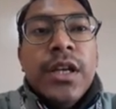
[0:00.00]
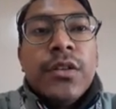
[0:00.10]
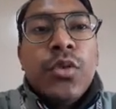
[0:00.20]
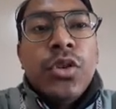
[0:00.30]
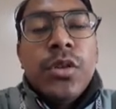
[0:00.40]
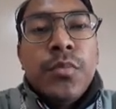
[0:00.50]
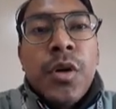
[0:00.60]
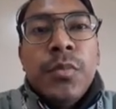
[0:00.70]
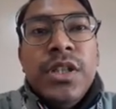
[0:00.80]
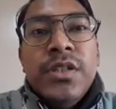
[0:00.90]
Growth of
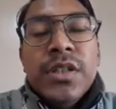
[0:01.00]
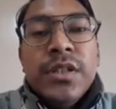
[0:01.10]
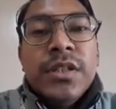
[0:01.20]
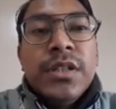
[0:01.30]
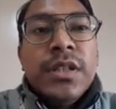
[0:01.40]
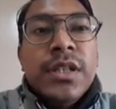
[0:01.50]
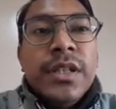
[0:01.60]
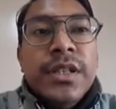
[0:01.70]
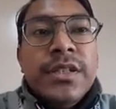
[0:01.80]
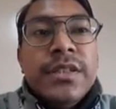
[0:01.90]
population
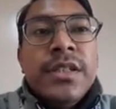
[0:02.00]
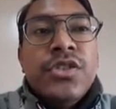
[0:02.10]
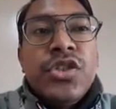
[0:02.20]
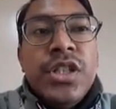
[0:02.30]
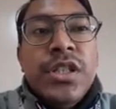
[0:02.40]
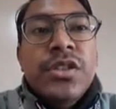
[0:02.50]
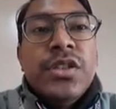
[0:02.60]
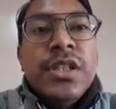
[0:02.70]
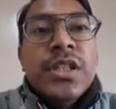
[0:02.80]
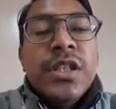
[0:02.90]
is the
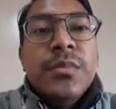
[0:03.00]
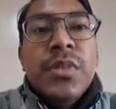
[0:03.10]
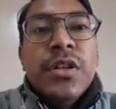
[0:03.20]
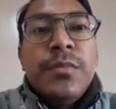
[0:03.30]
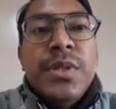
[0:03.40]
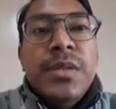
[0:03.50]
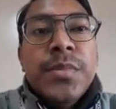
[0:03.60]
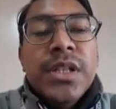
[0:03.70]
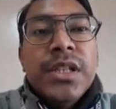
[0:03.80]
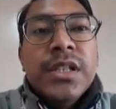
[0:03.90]
change in the number of
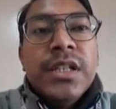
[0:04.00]
people